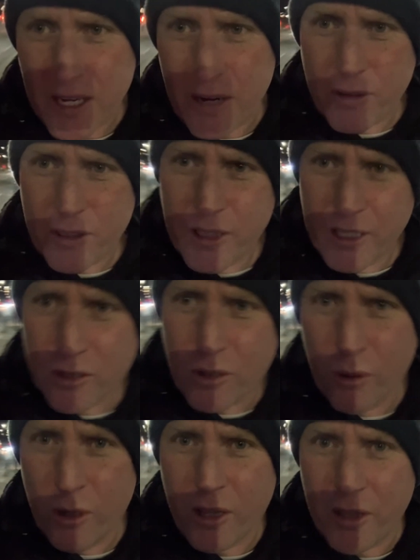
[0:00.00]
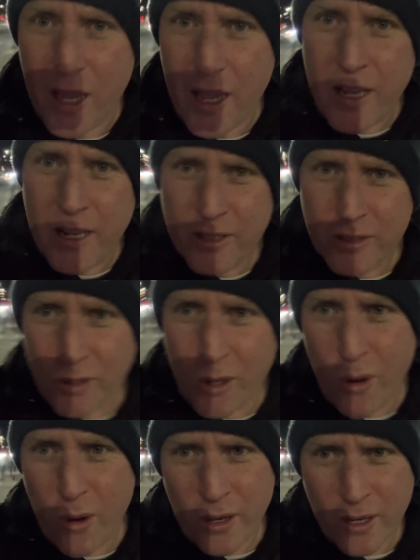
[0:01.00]
everything that's going on there,
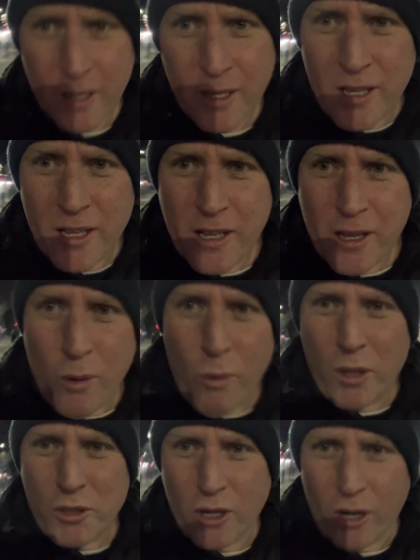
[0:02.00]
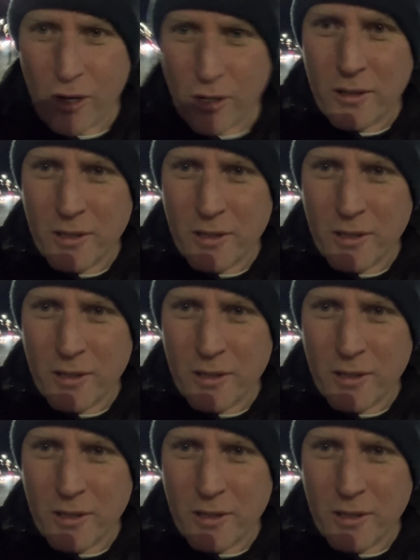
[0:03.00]
so watch along.